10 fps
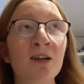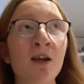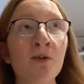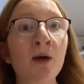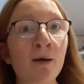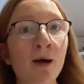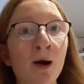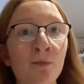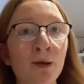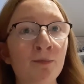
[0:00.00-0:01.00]
know that I'm
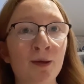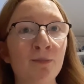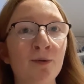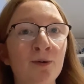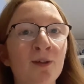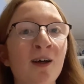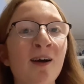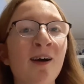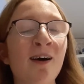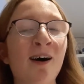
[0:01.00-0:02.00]
helping people,
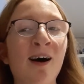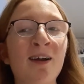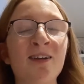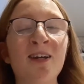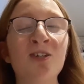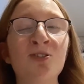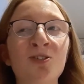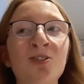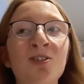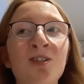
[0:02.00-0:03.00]
and
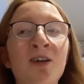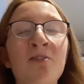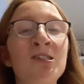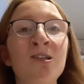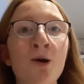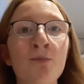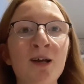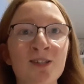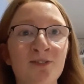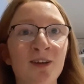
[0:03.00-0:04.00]
there is no
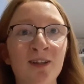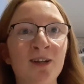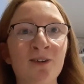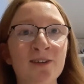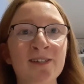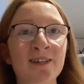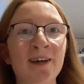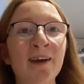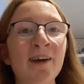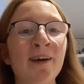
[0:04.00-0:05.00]
better feeling,
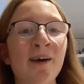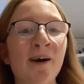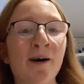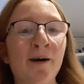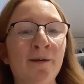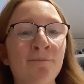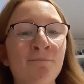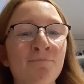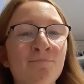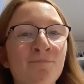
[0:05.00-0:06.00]
honestly.
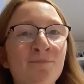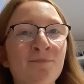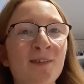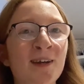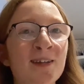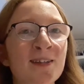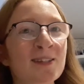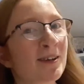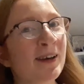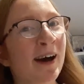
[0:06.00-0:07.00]

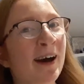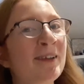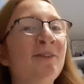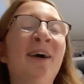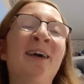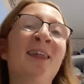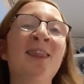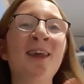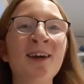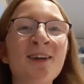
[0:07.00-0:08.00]
So yeah, anyway,
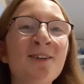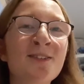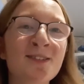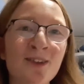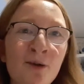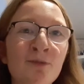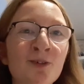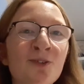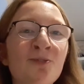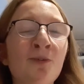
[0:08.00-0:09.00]
thank you so
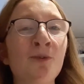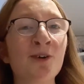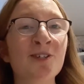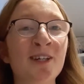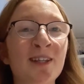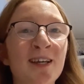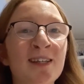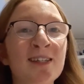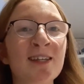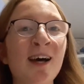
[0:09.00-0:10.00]
much for watching
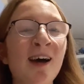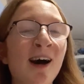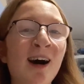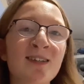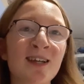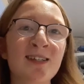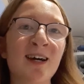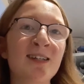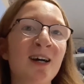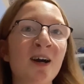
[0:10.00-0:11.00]
this. As I
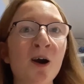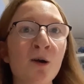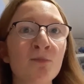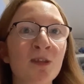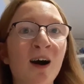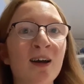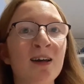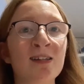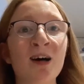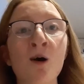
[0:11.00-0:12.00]
said, I hope that it
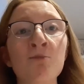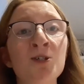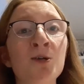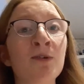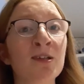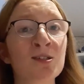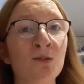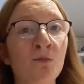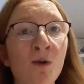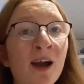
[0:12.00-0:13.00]
has helped you in
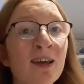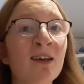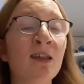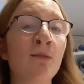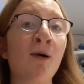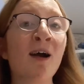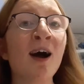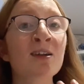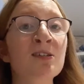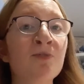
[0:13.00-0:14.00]
some way, either by
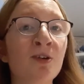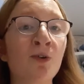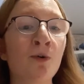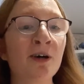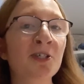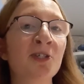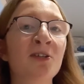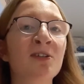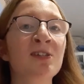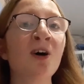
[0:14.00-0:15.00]
answering your
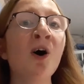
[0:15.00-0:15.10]
questions